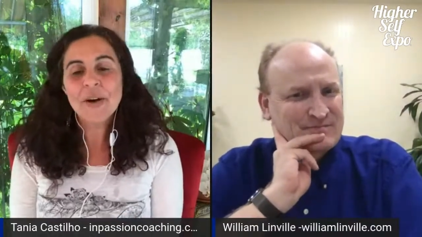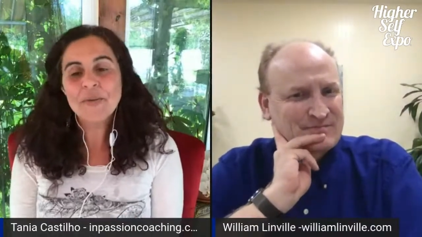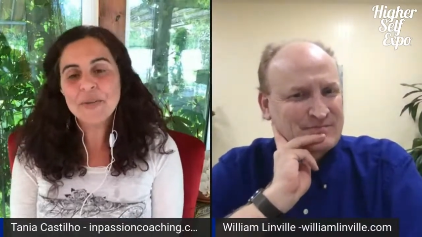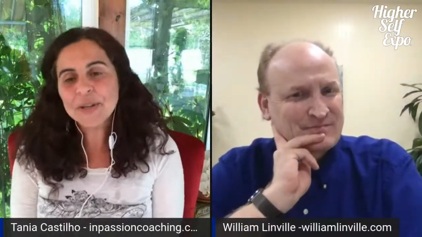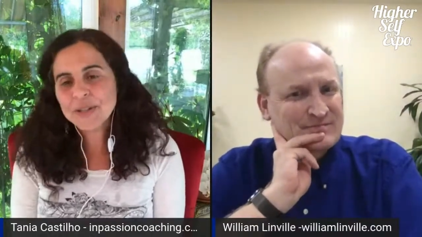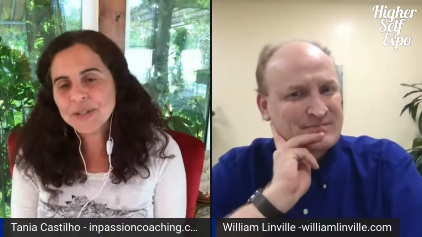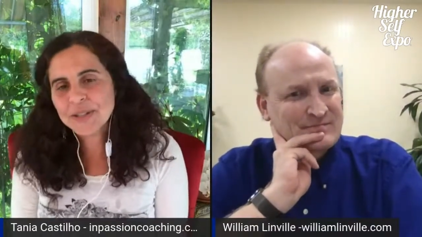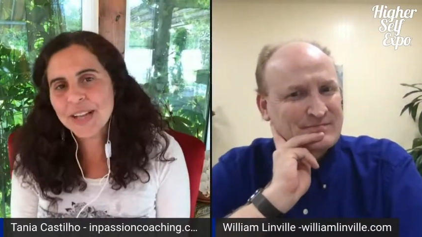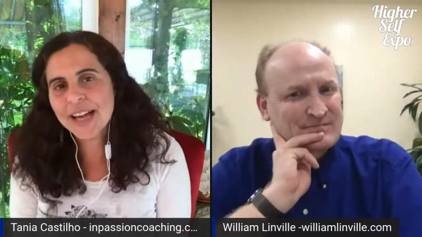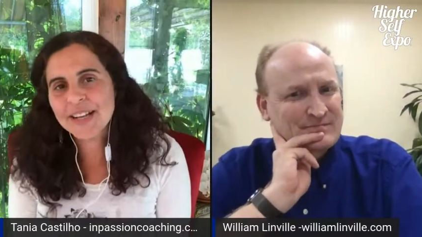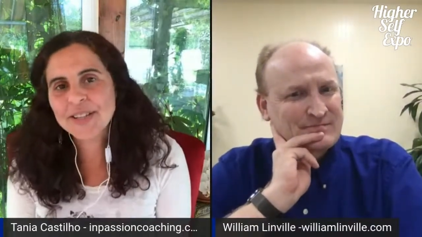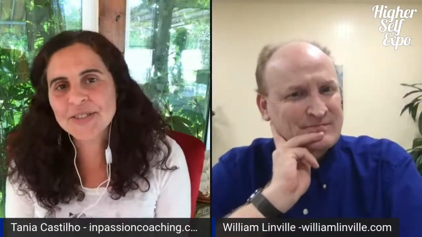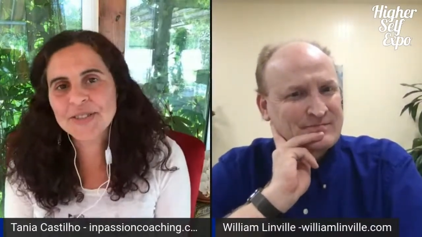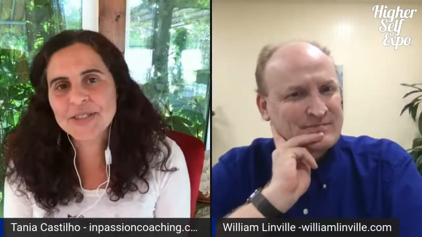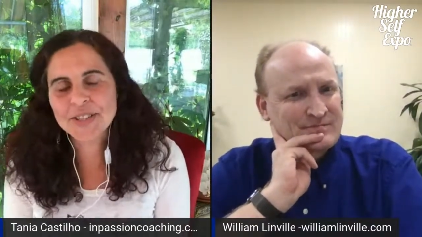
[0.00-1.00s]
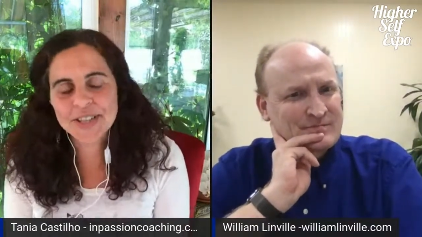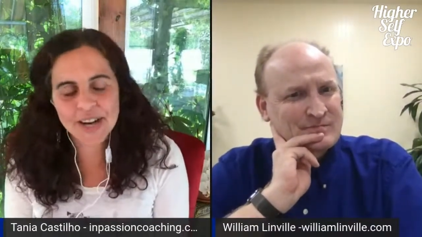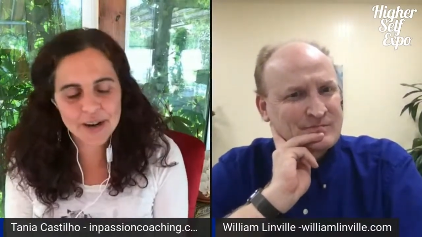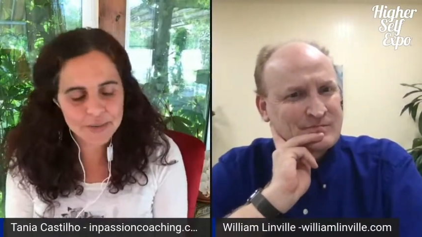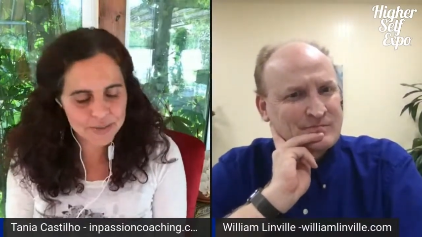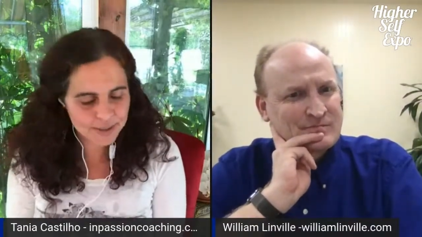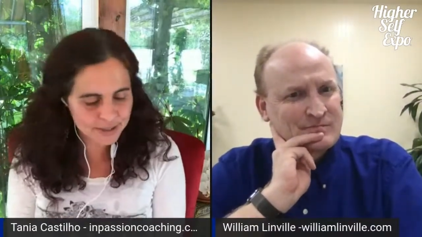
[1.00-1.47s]
Speaker 1: Would you like to
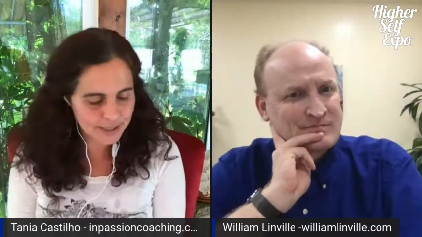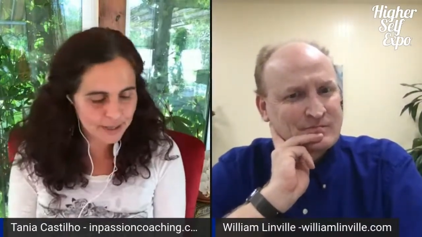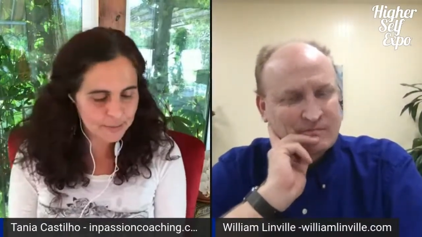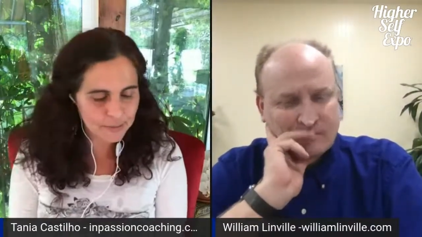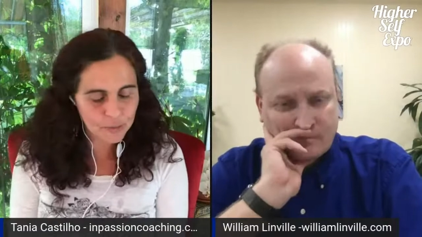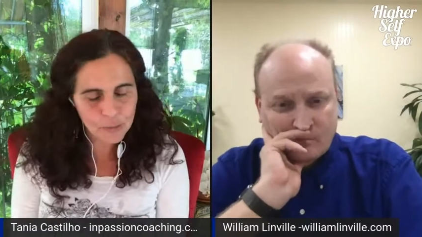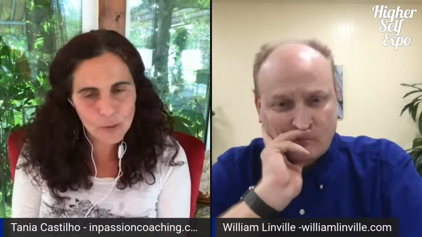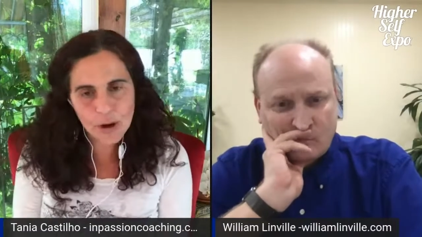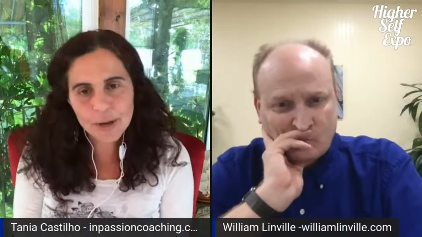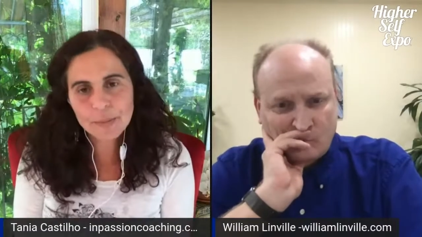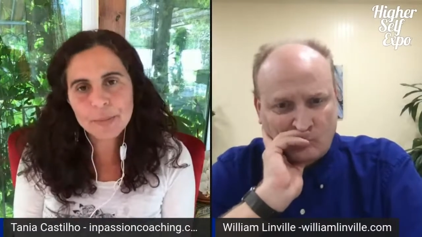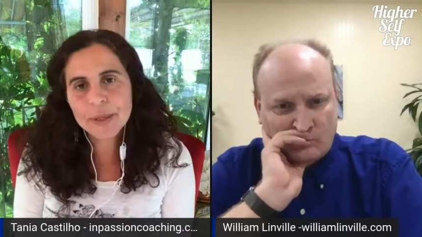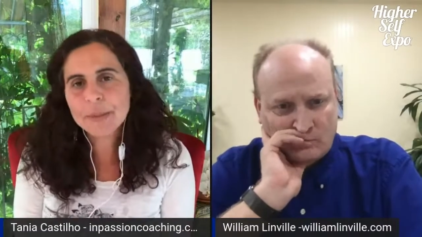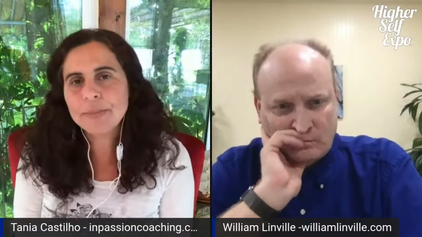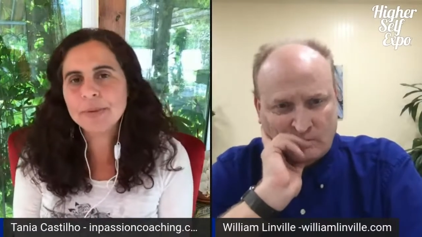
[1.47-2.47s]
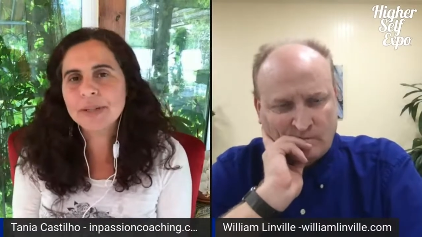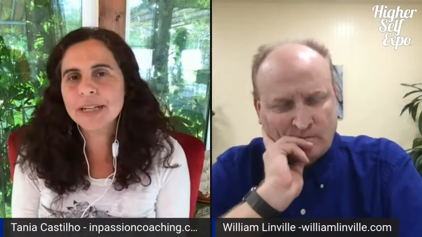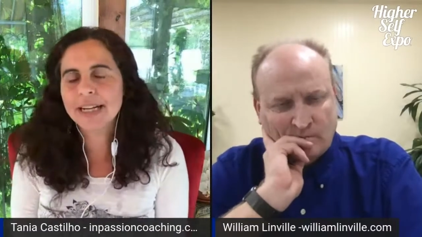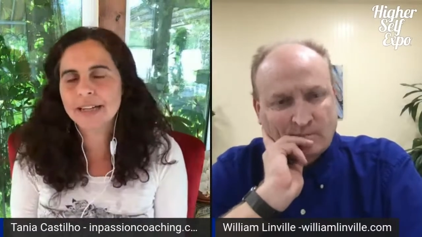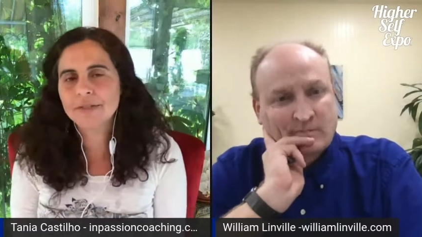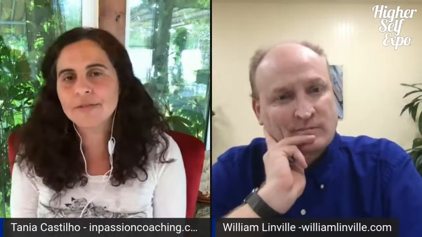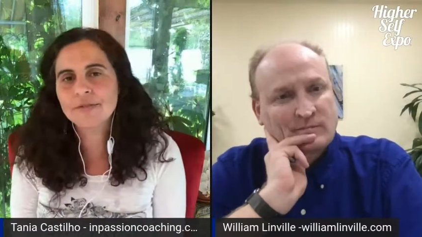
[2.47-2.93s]
share, William, what people
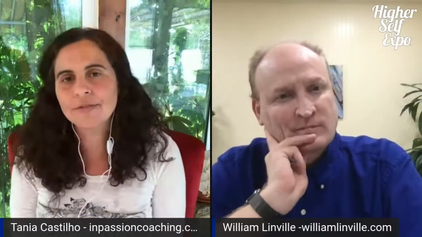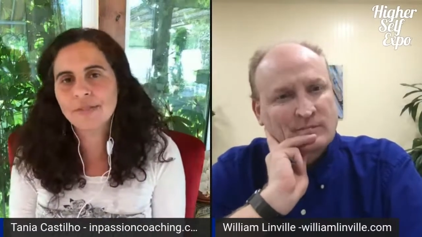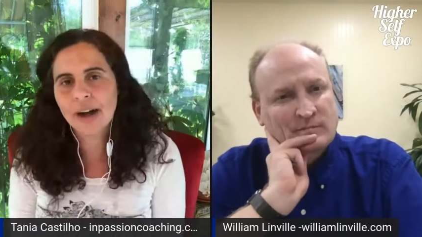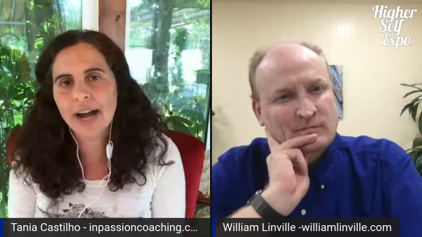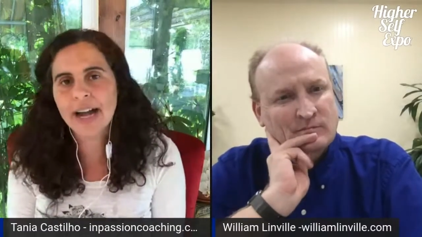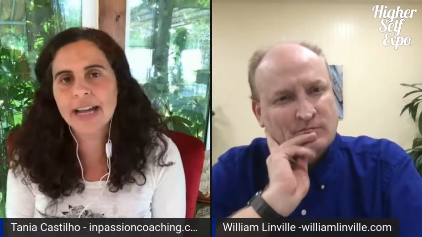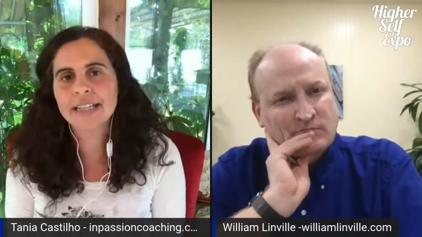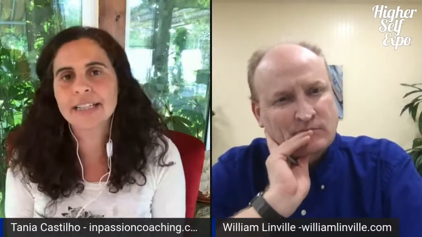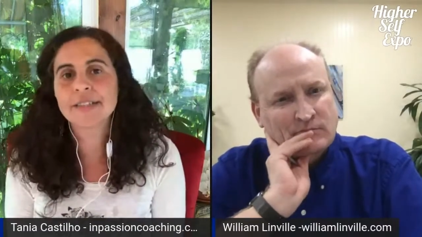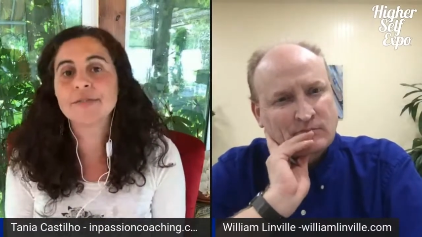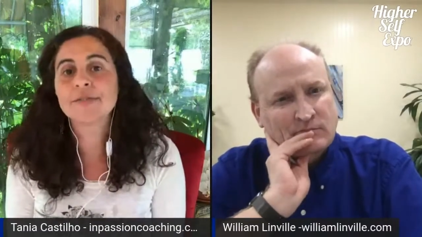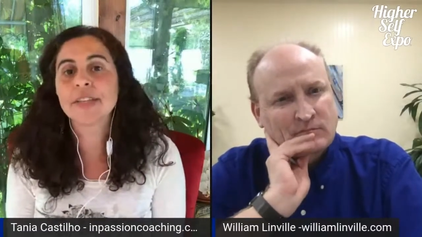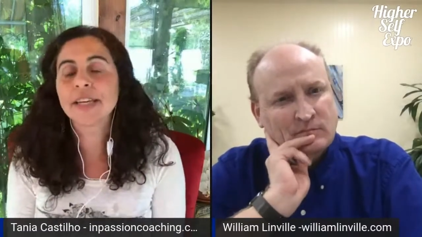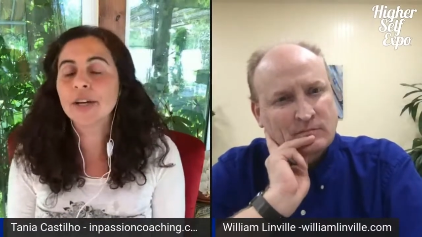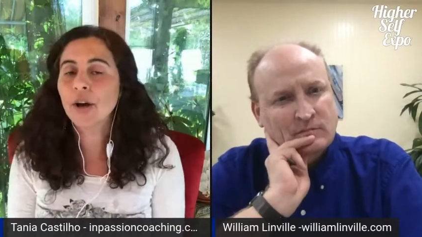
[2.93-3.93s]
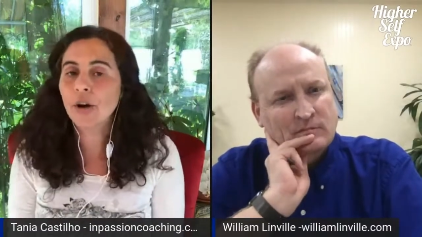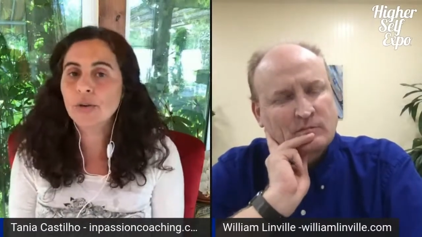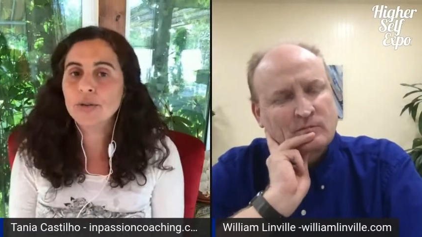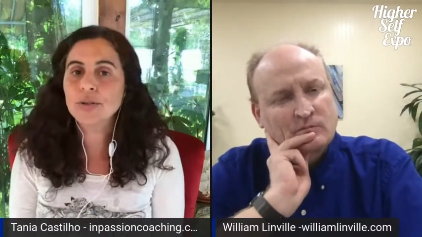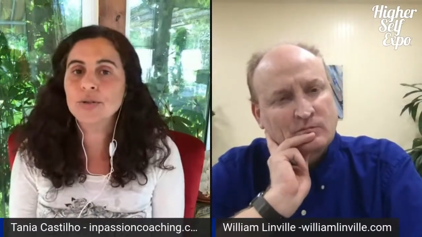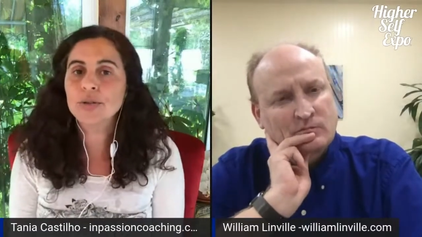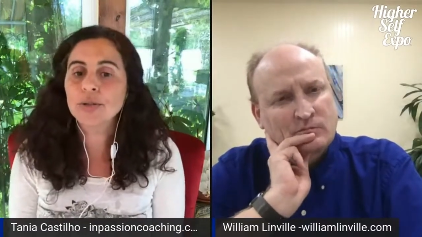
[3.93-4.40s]
can find if they
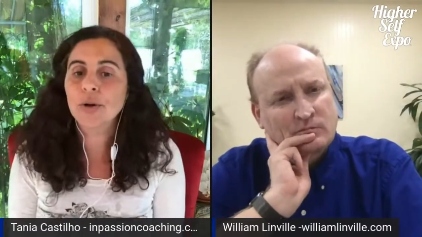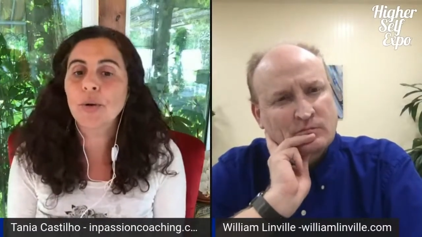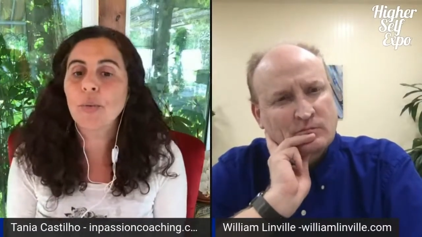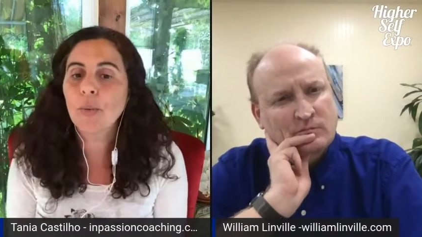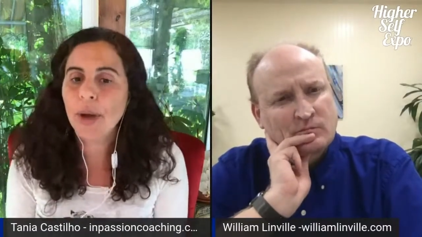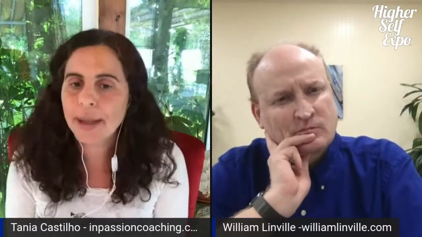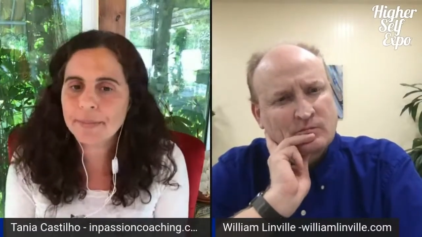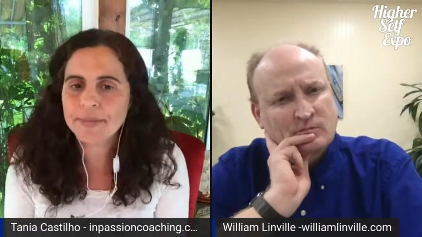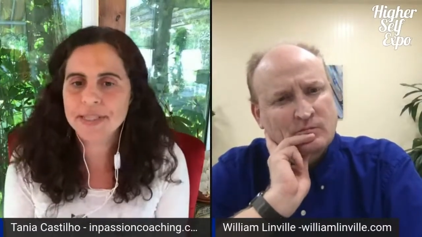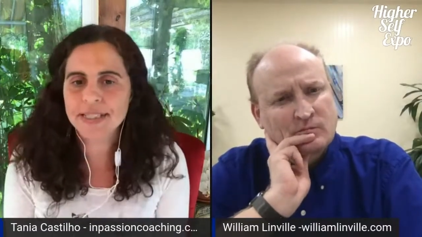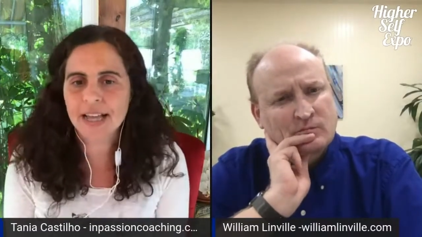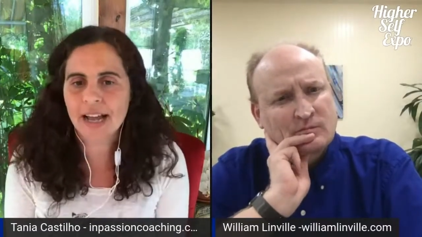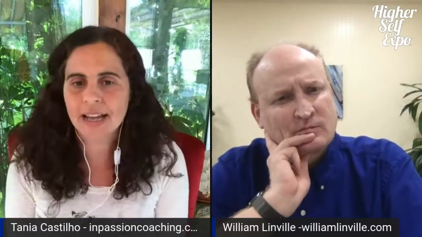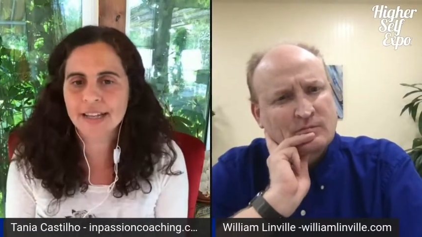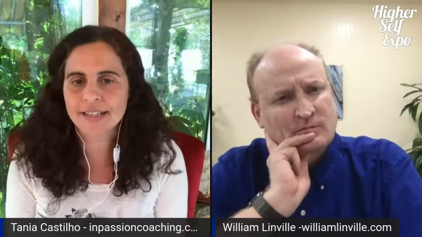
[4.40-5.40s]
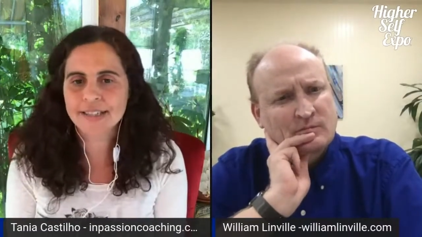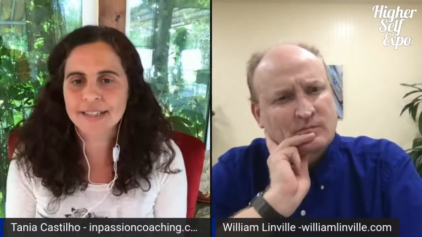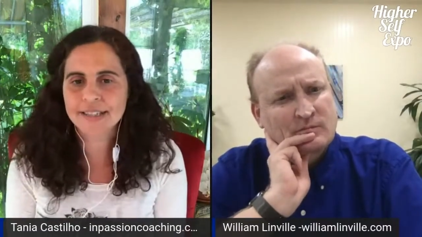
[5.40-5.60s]
go to your website?